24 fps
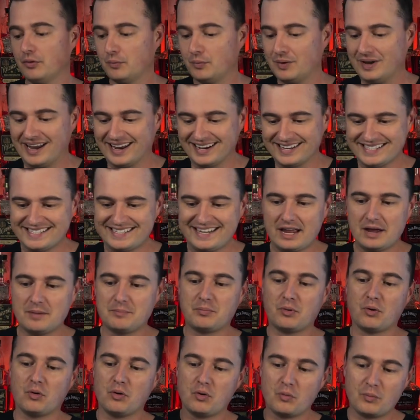We got a
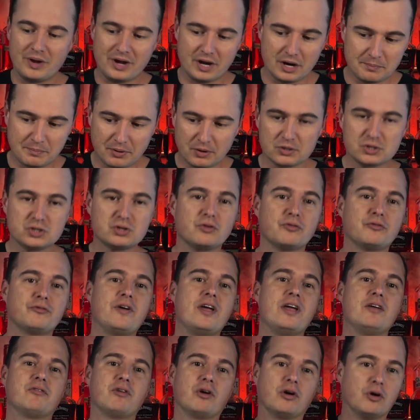sample. We got a personal
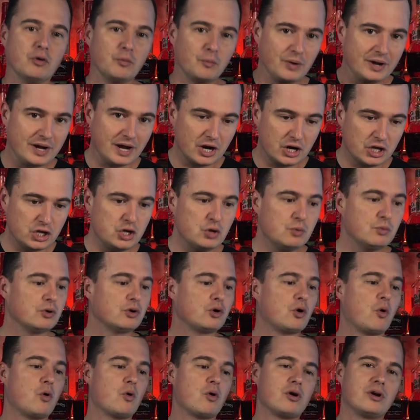favorite. We got a
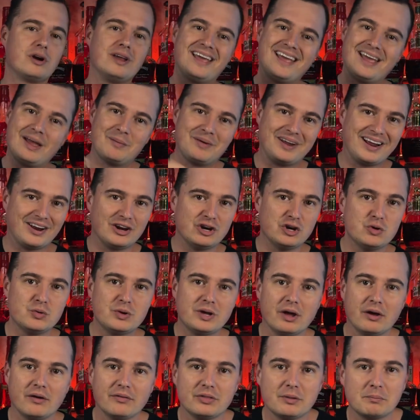unicorn. We got new
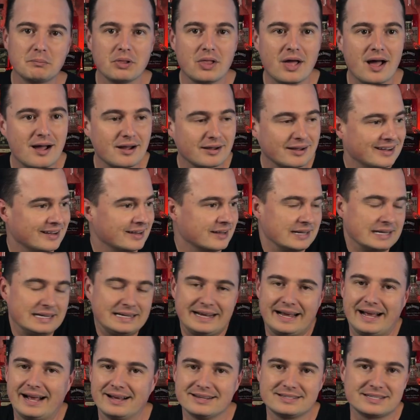kid on the block.
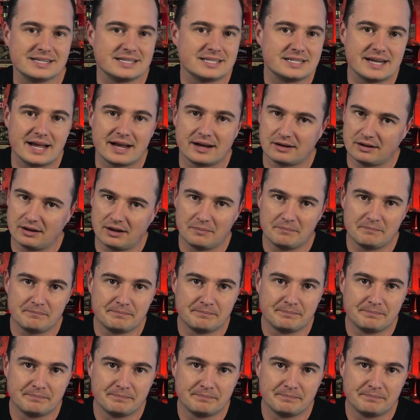How's it stack up?